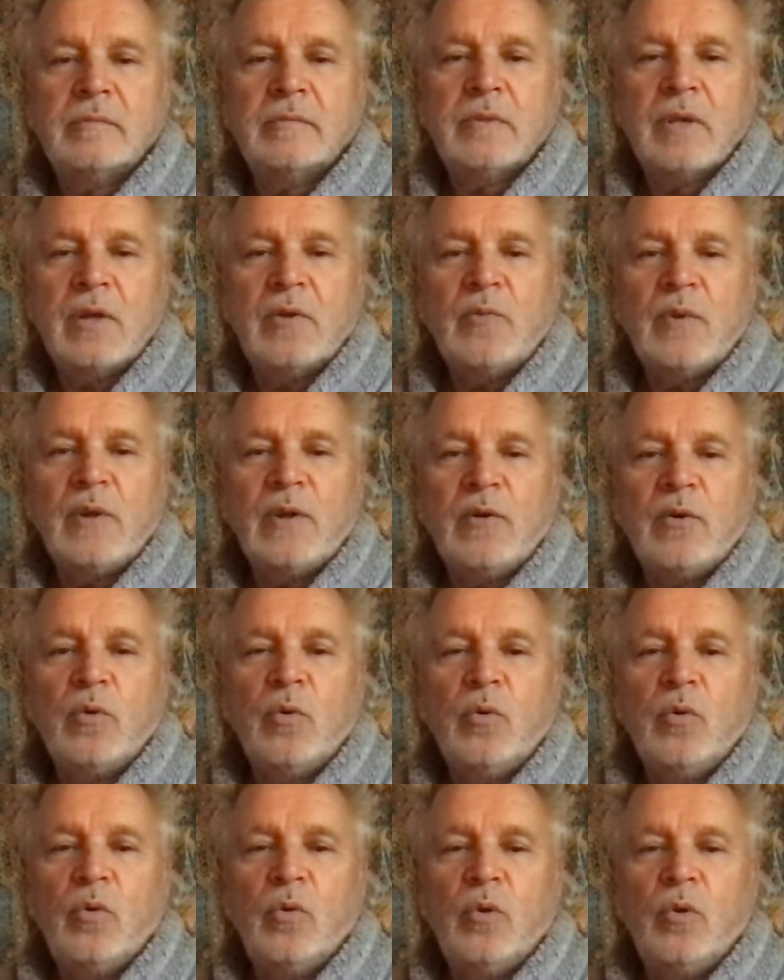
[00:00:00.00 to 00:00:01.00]
and we are
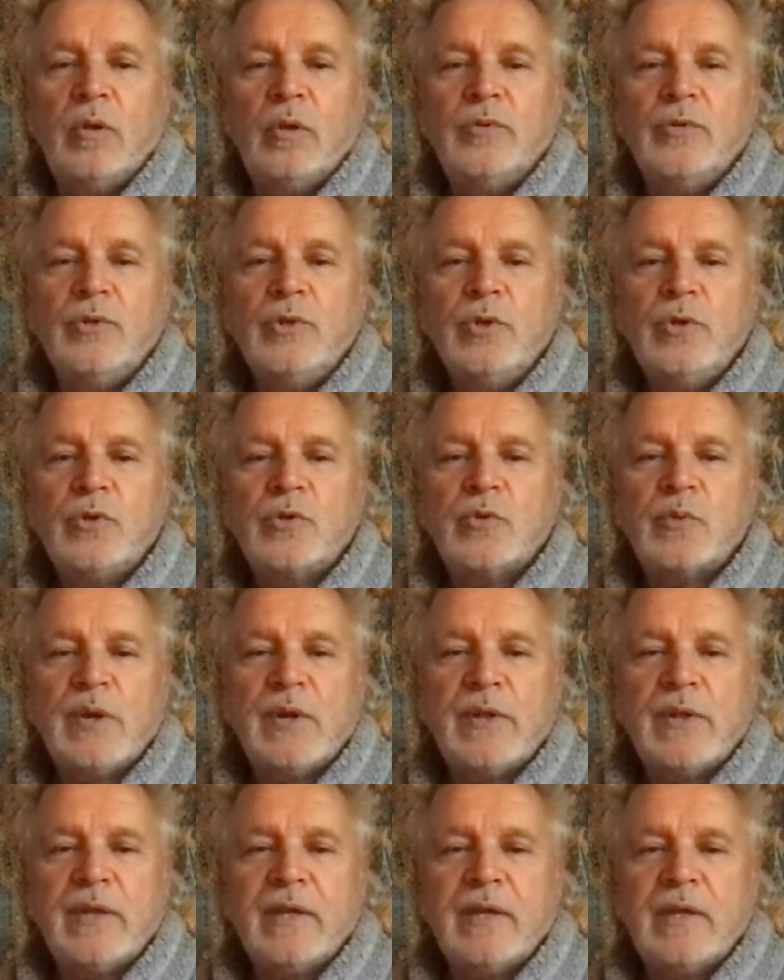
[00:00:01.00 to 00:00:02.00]
all
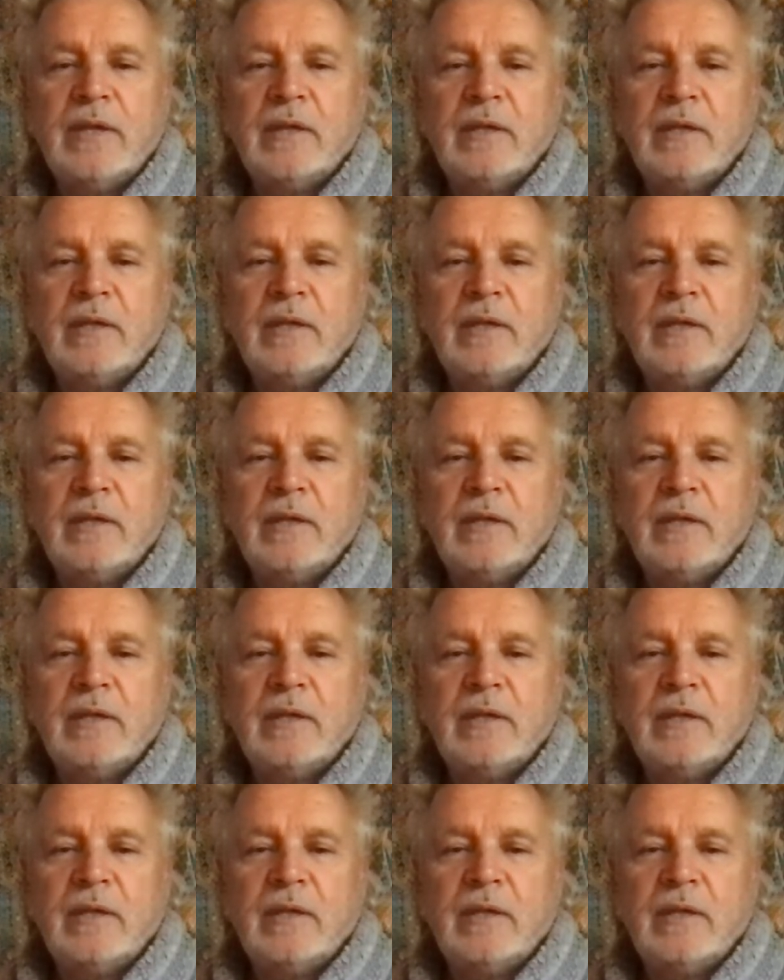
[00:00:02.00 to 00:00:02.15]
newsworthy.